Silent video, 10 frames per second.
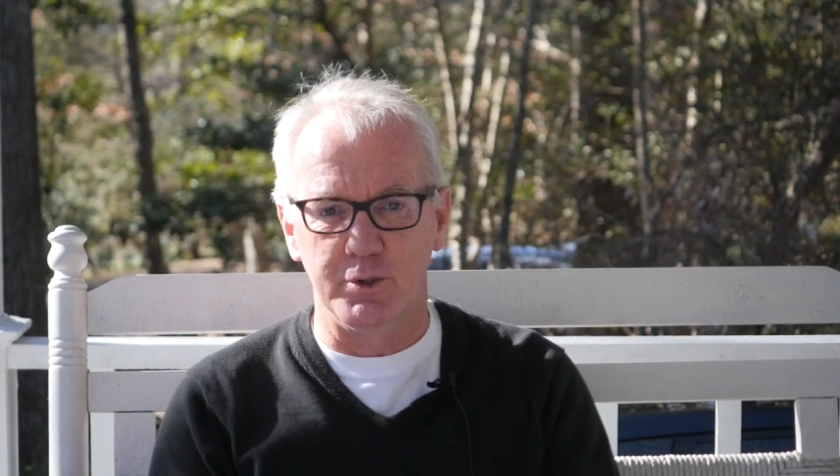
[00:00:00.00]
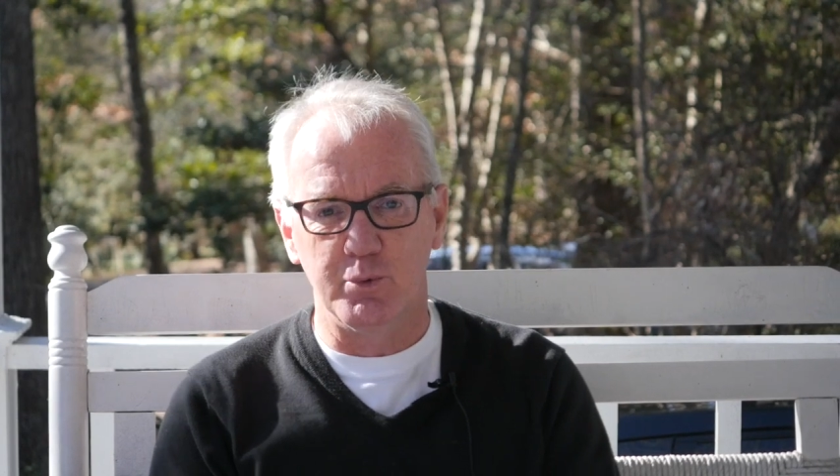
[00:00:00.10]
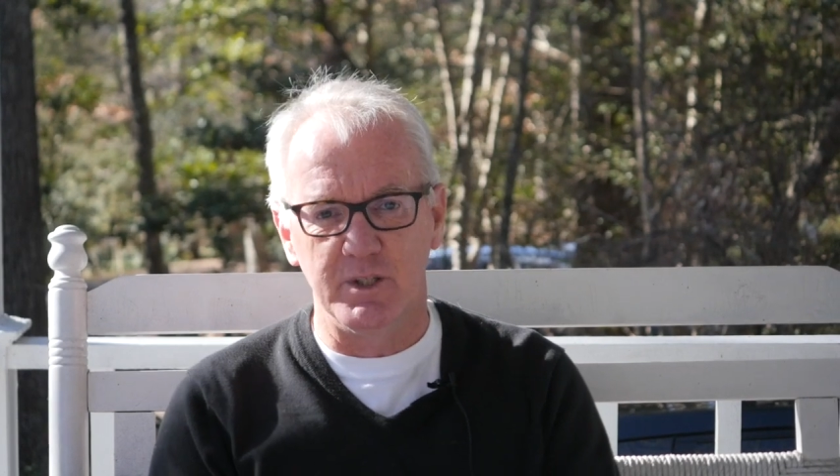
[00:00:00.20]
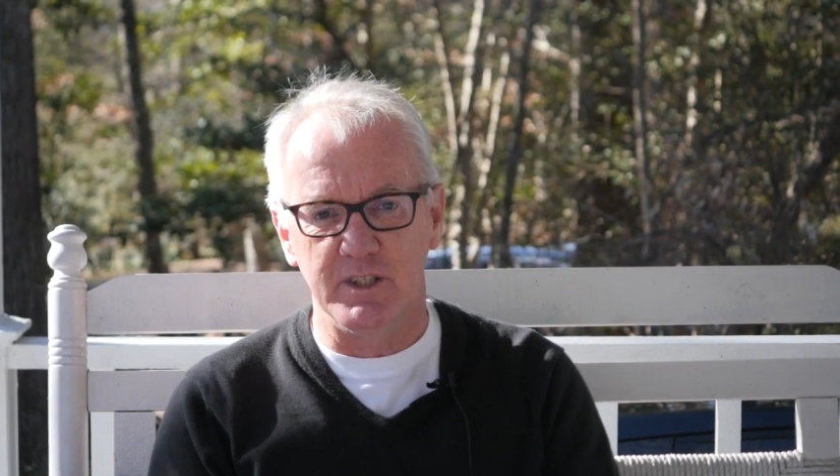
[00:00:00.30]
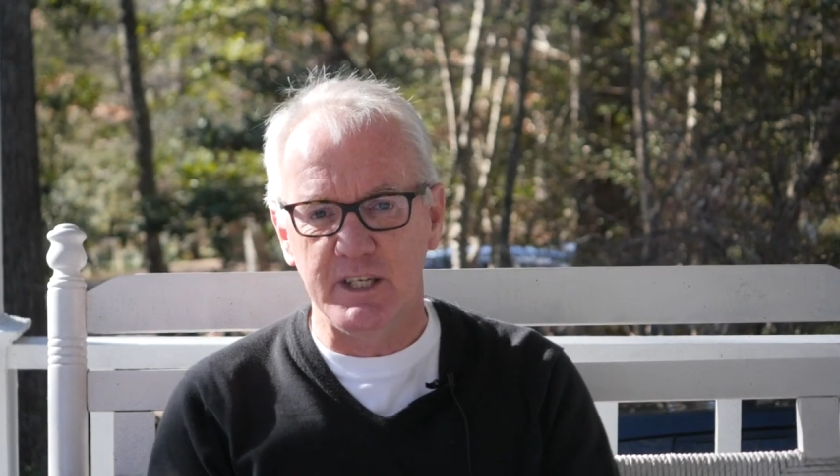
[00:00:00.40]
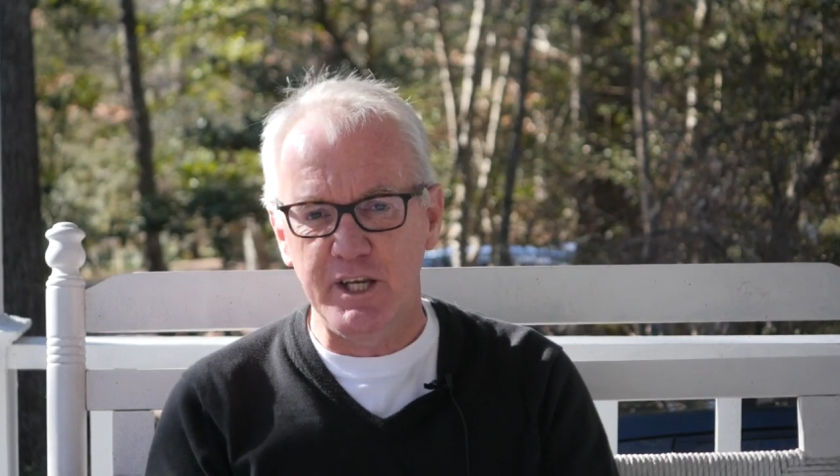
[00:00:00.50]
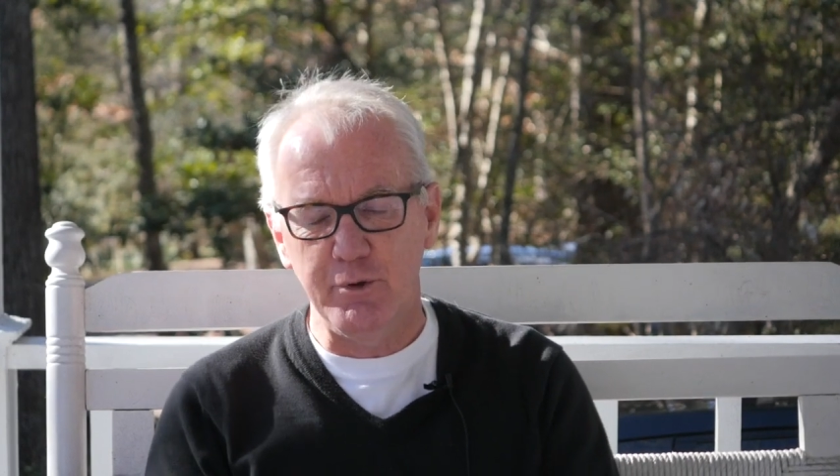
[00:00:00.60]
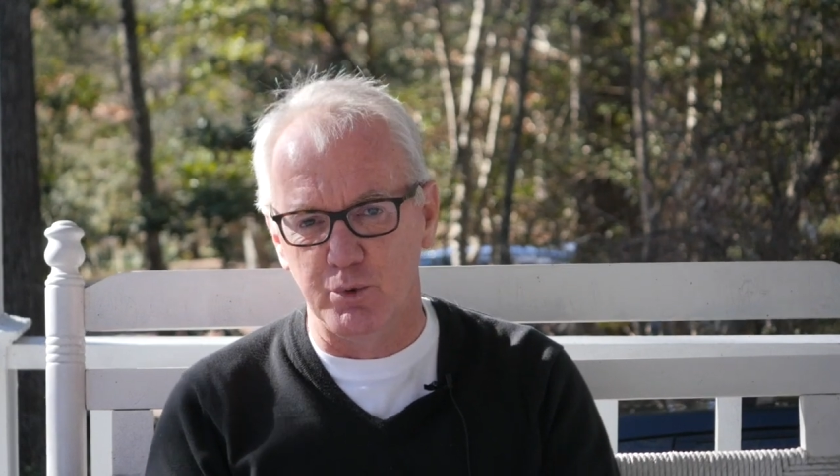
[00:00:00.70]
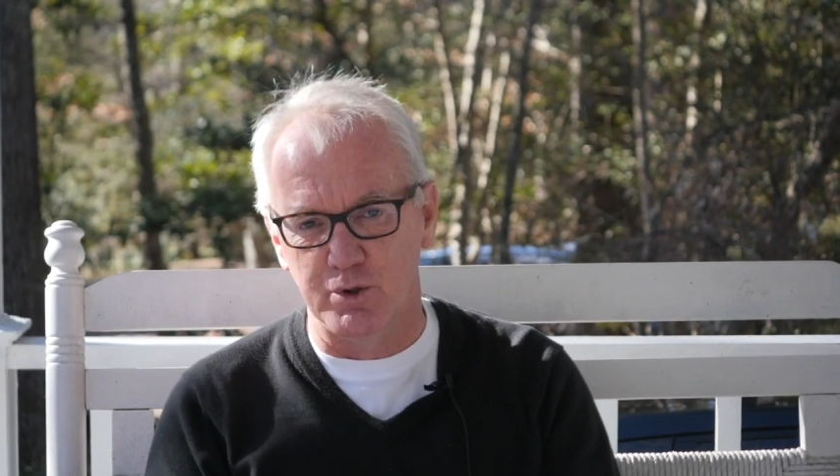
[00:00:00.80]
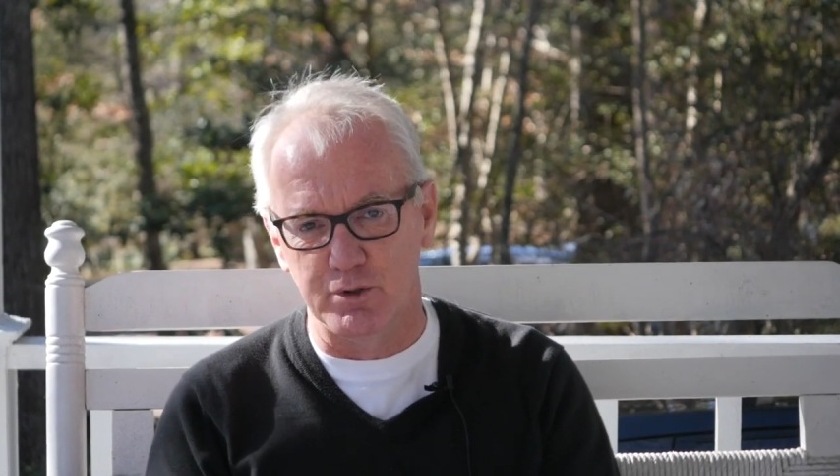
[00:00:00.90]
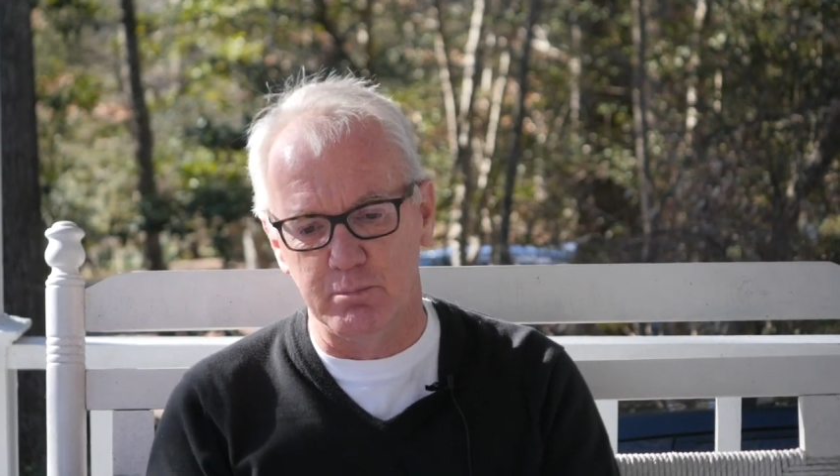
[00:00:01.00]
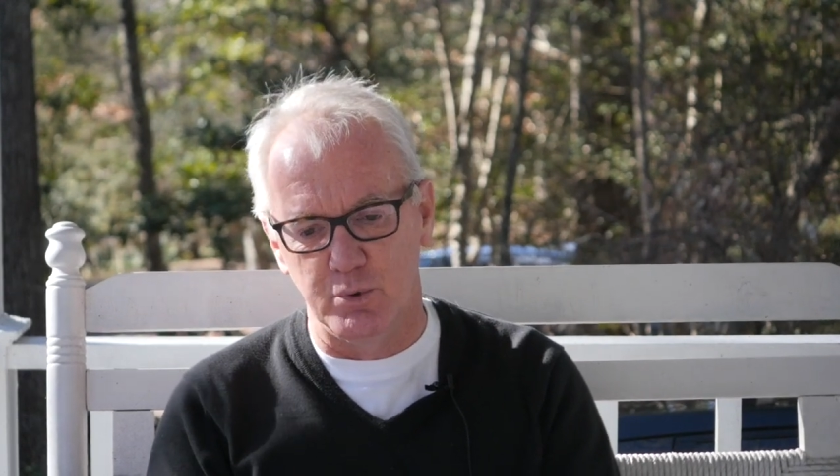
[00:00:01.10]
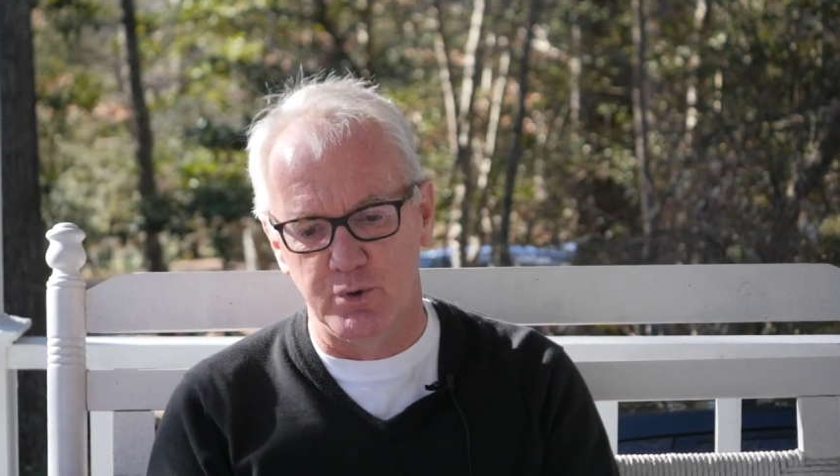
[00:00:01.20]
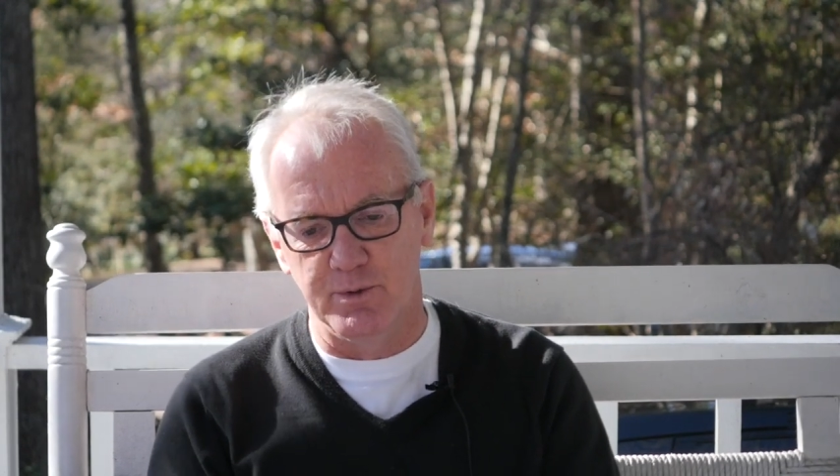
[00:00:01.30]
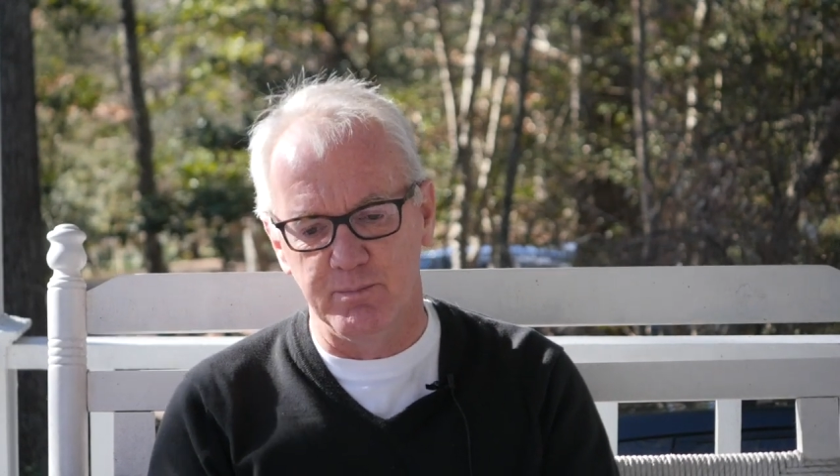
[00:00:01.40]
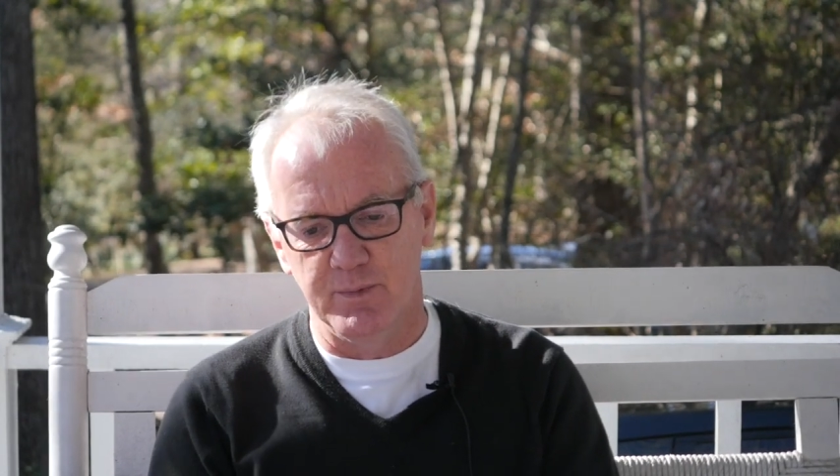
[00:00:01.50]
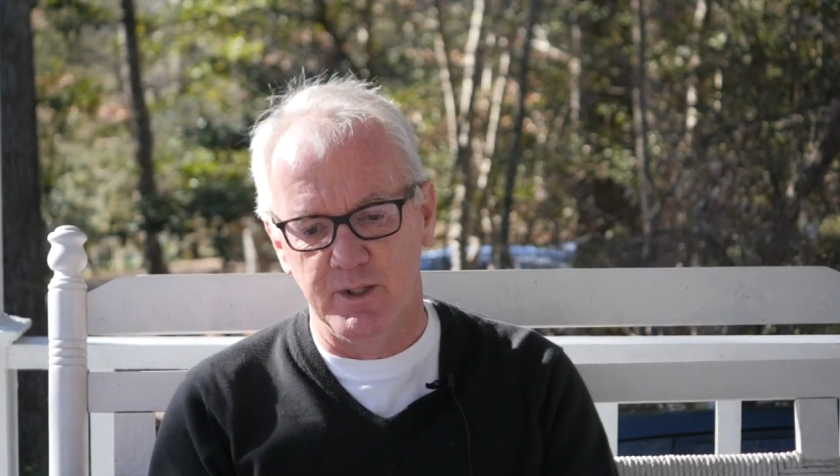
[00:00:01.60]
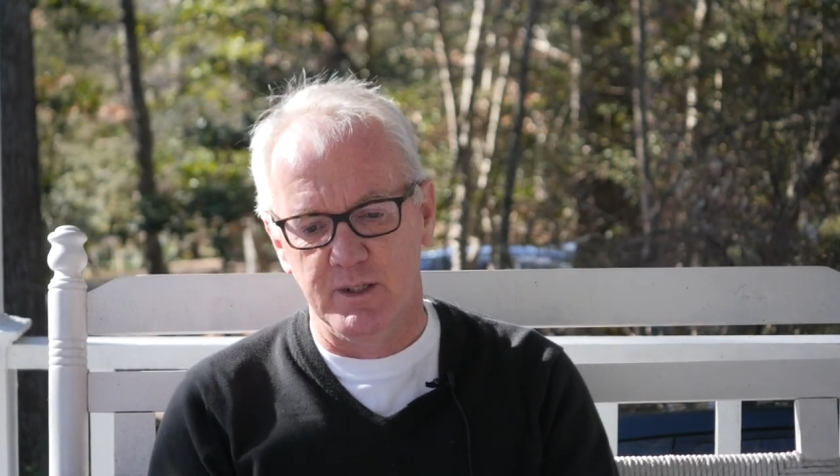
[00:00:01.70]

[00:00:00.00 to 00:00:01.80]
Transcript: when he wrote a poem